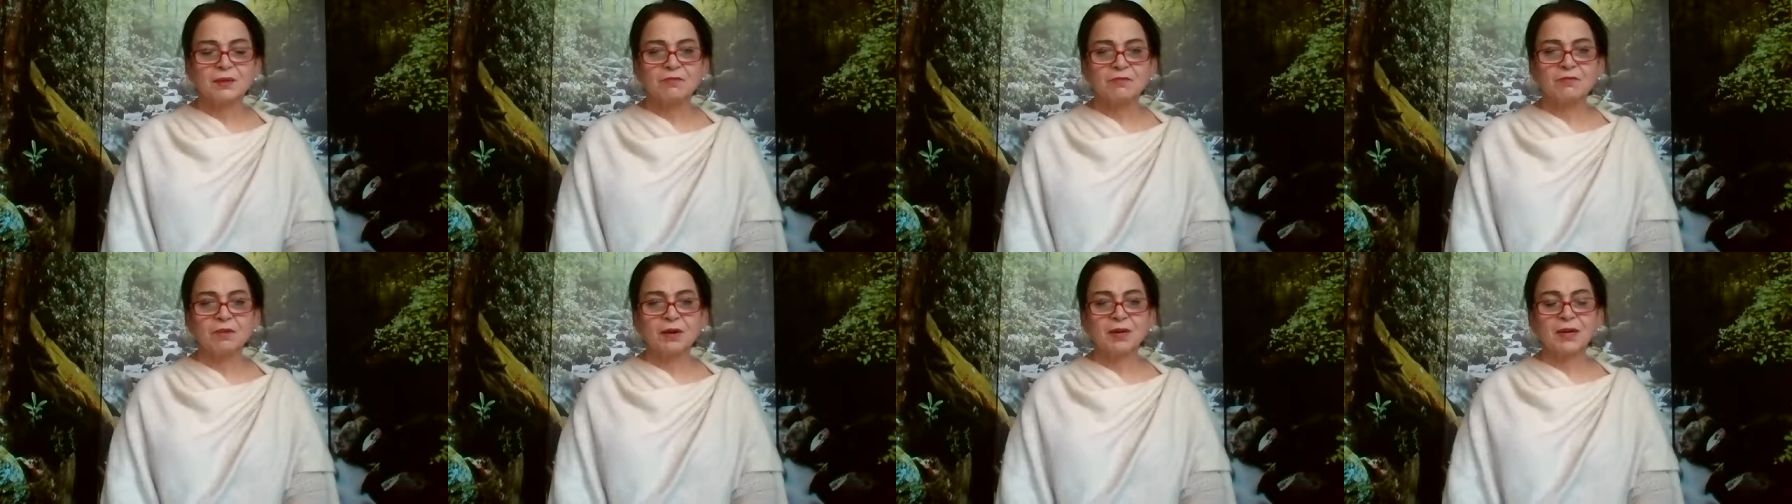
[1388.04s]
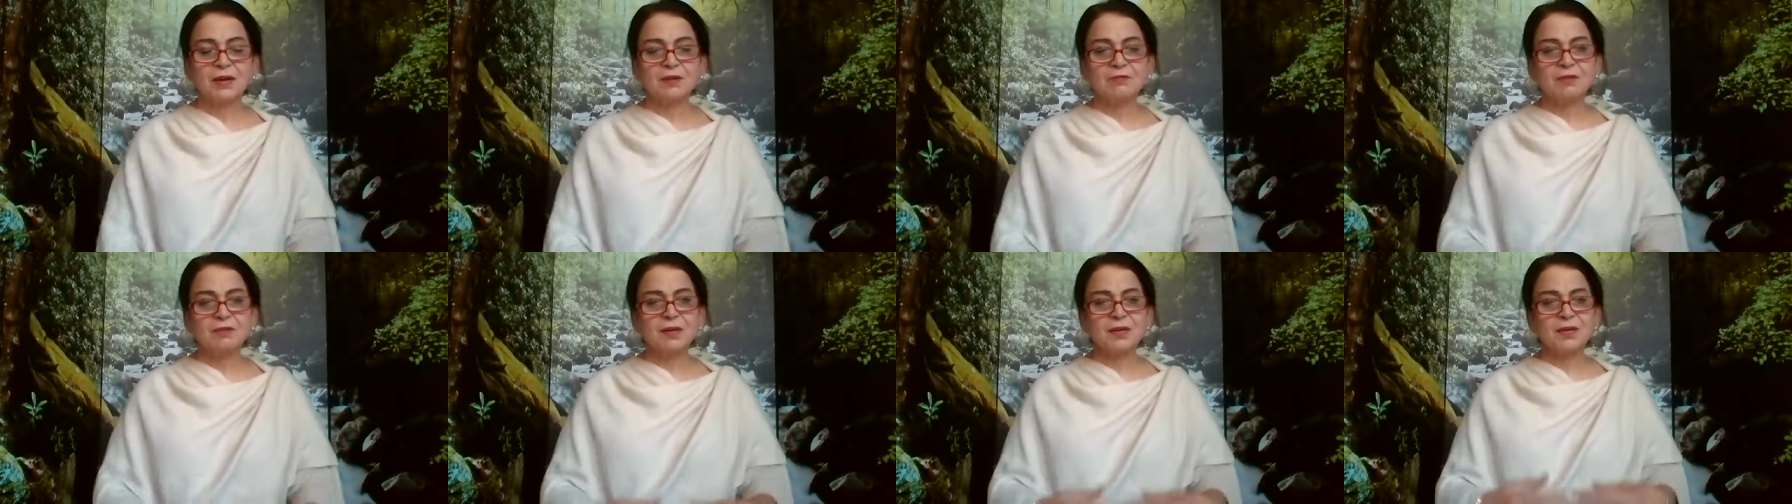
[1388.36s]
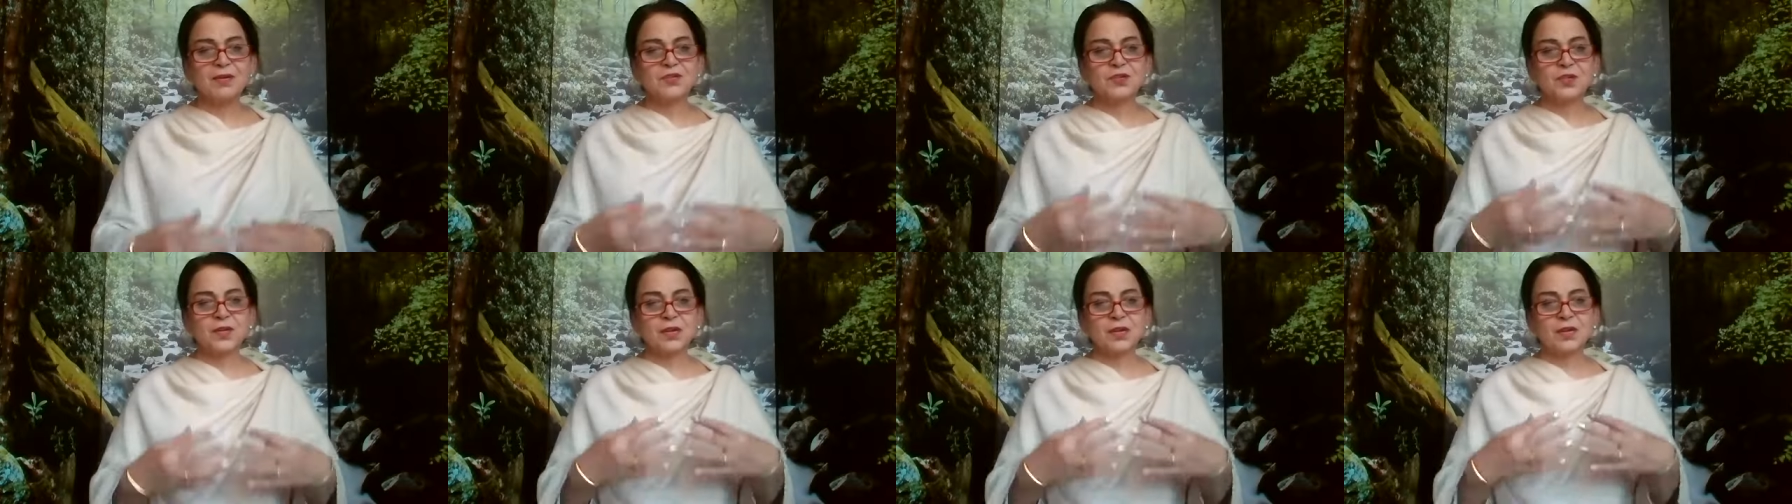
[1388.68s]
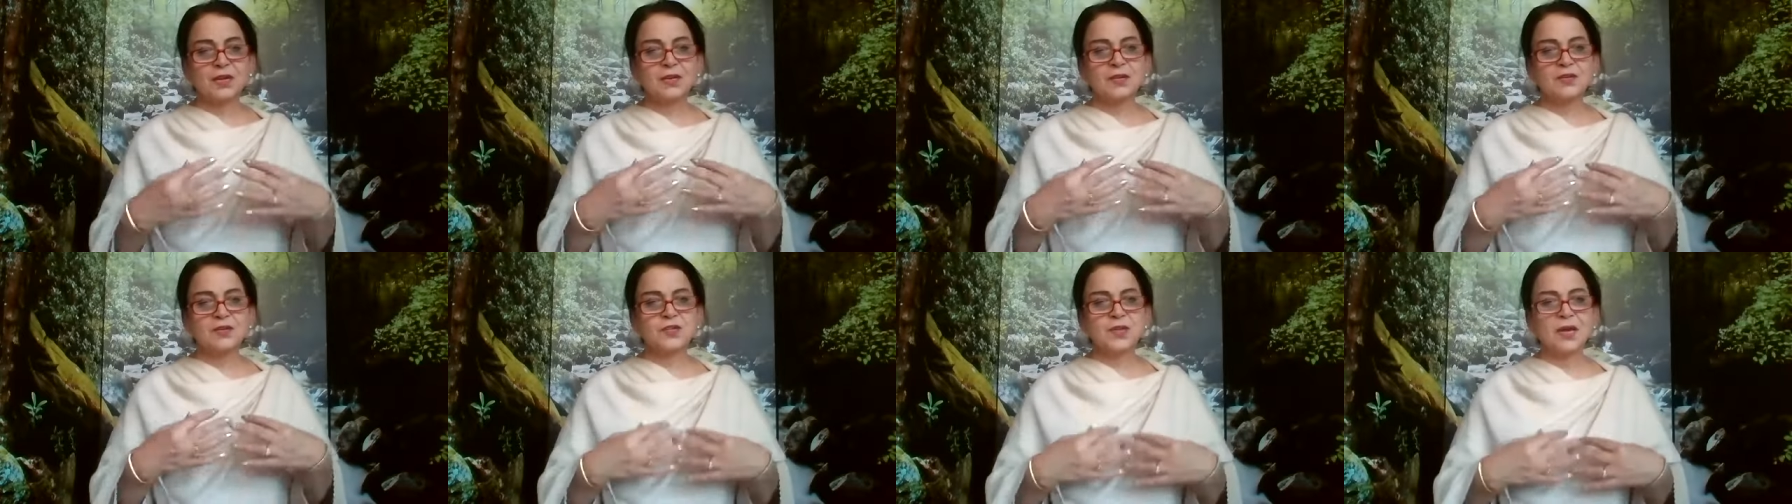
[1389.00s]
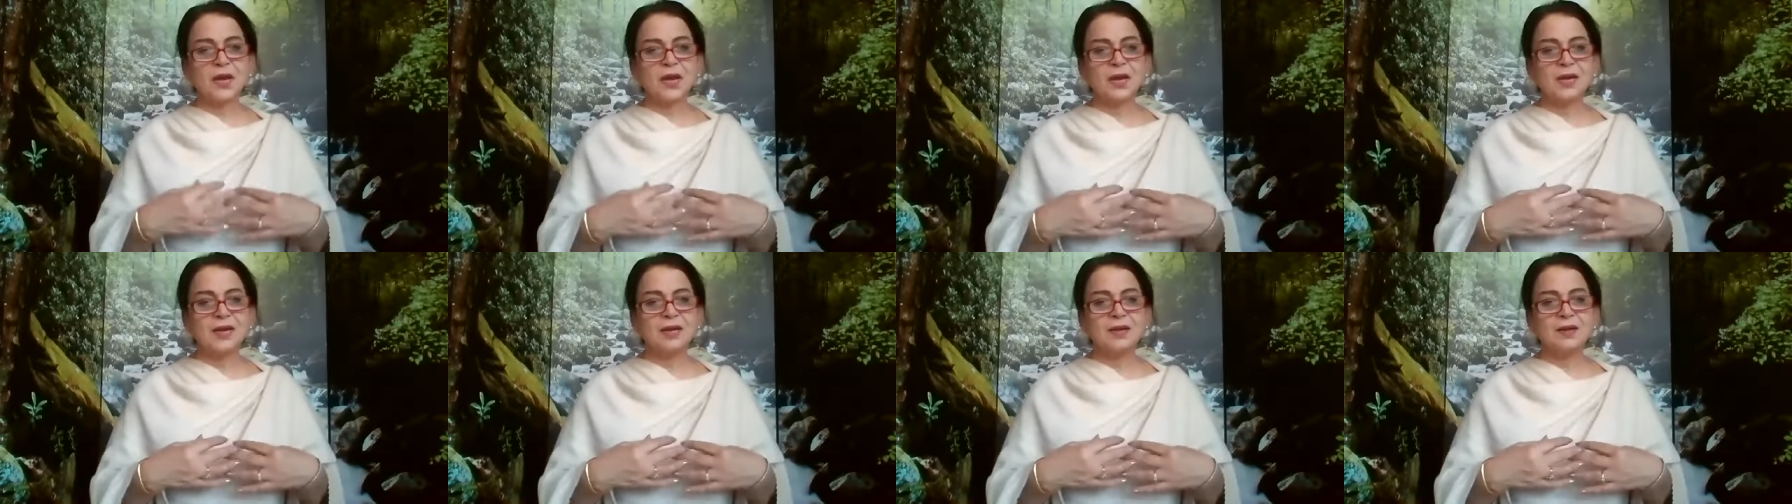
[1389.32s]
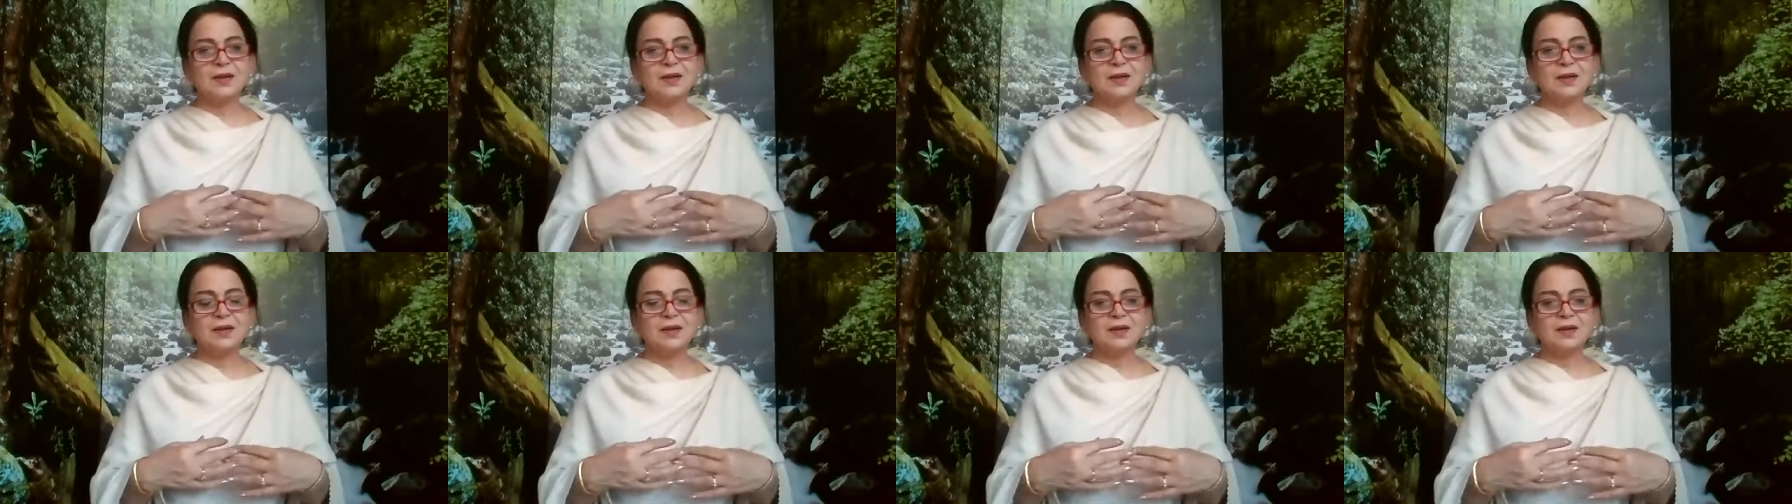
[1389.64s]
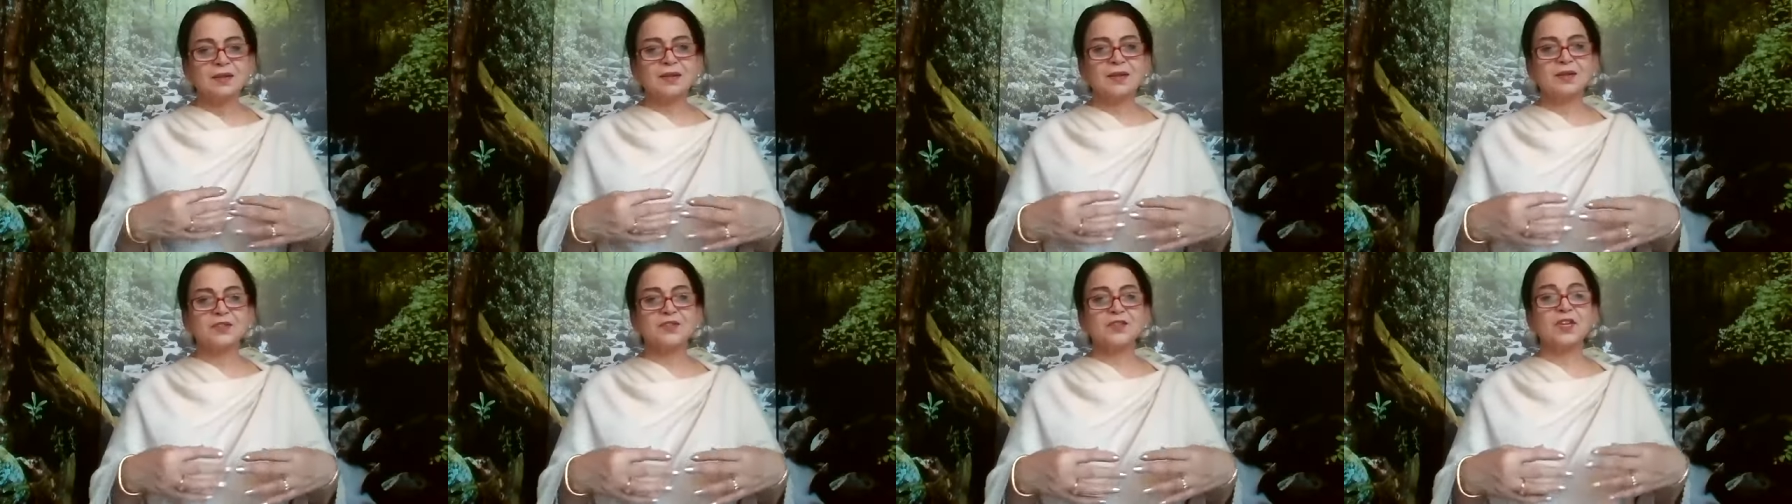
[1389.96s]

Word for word: Whatever is inside, the